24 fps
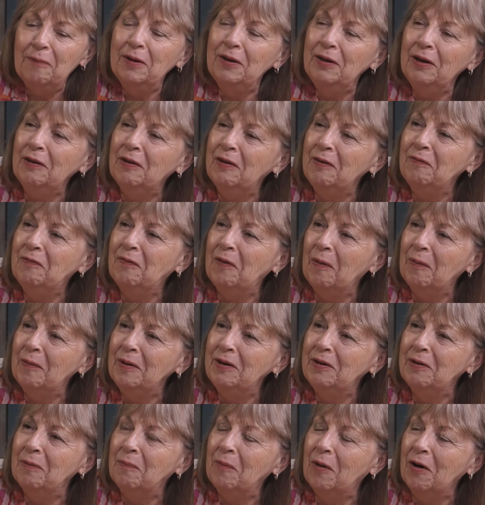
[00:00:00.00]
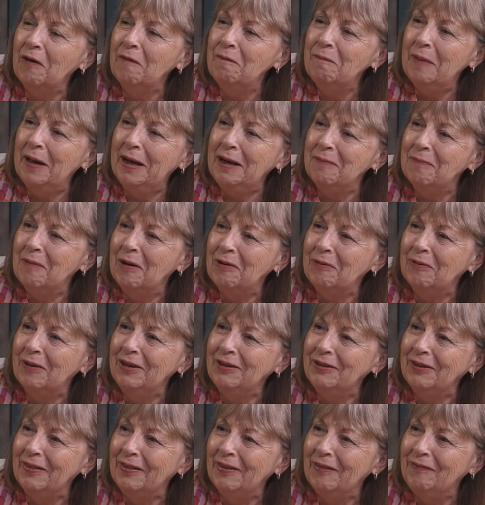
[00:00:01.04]
looking forward to more of Penny
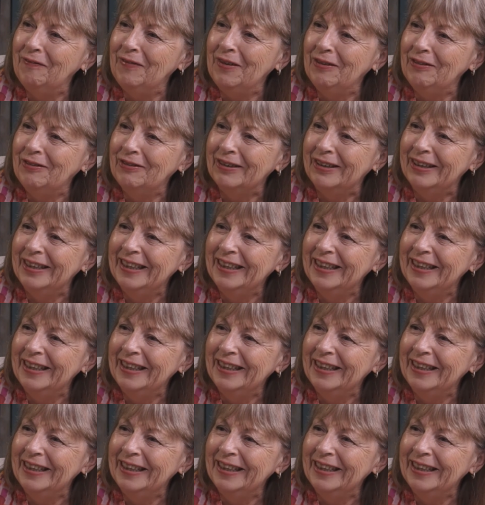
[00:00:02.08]
Modrich in the future.